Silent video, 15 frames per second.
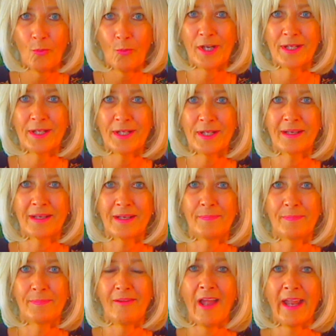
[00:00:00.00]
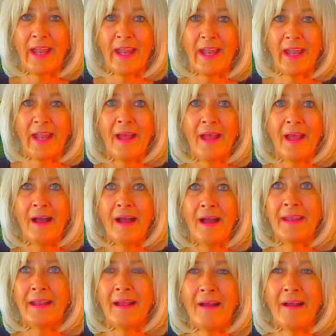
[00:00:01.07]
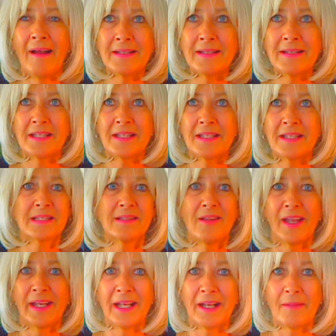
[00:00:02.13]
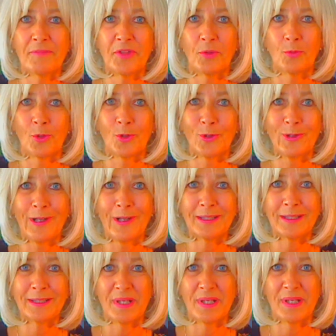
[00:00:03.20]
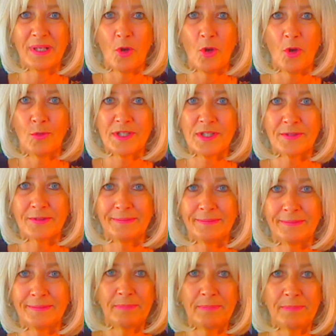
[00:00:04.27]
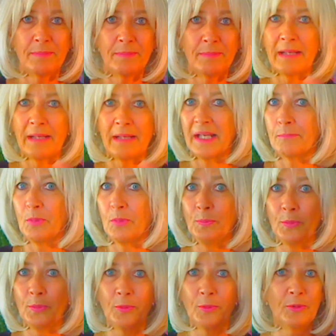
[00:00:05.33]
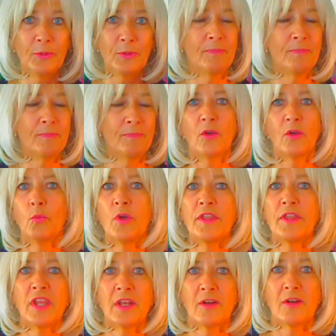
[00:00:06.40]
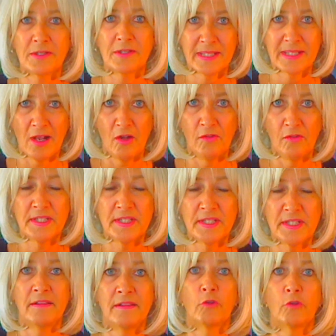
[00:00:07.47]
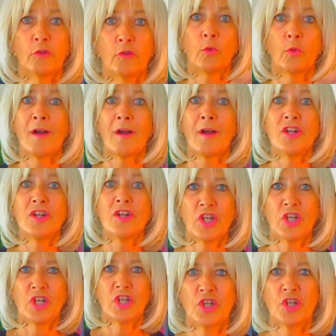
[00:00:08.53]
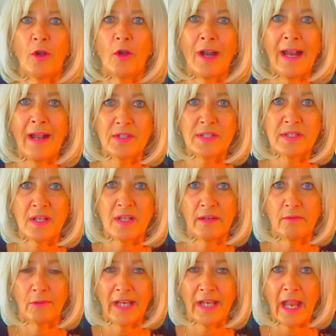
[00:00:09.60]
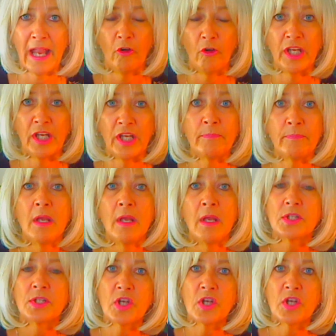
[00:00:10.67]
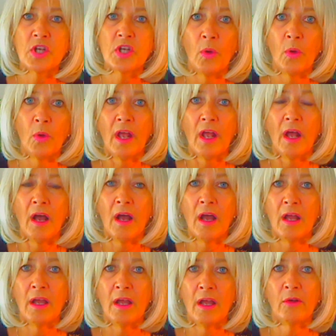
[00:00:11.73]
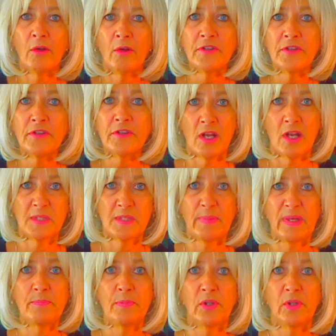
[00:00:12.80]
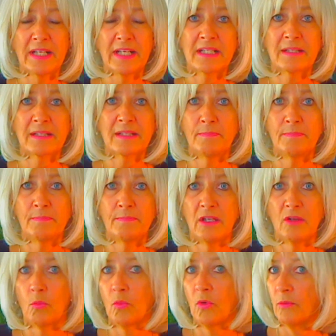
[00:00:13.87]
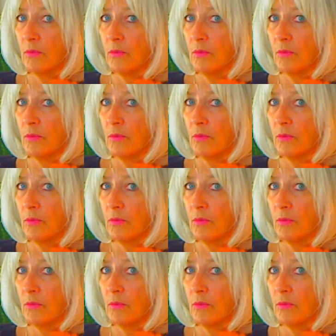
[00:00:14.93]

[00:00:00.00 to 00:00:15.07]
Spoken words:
what it's going to be like? I see this lighting up the world like the pinball wizard. Bing, bing, bang, bang, boom, boom, boom, within ourselves, and therefore changing our outside reality. So, oftentimes people ask me,